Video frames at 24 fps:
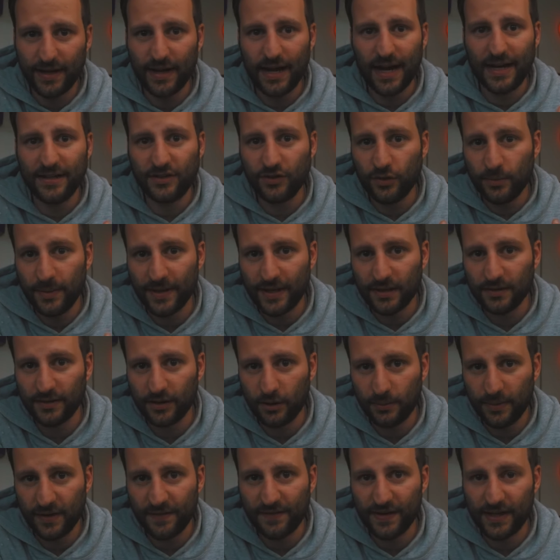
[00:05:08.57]
I do make a
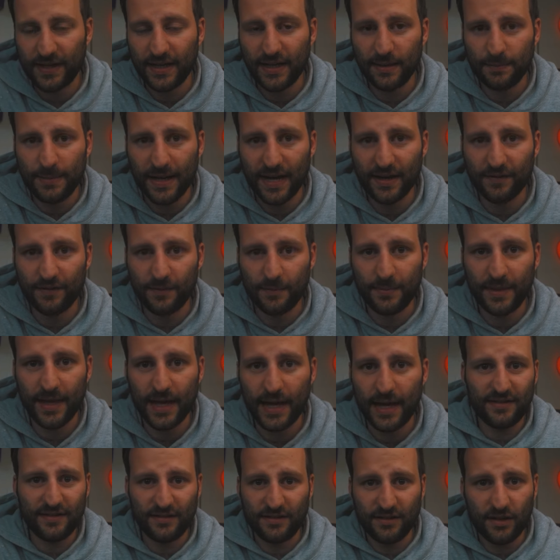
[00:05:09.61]
little bit of a kickback from
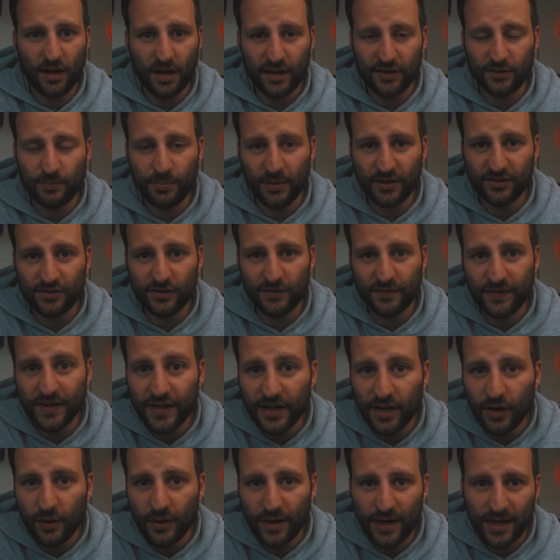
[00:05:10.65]
that. This is not a sponsored
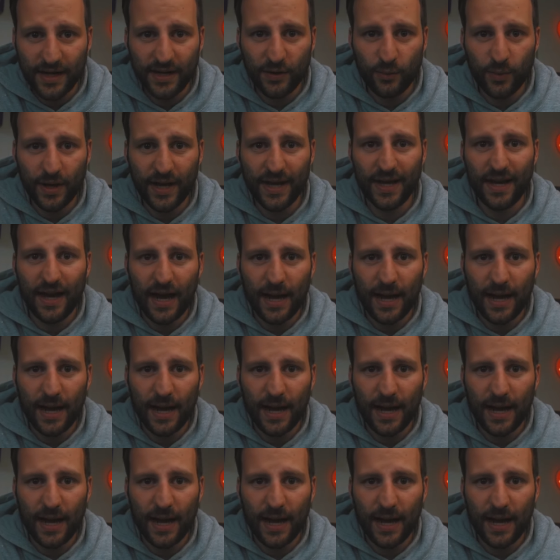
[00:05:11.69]
video in any way.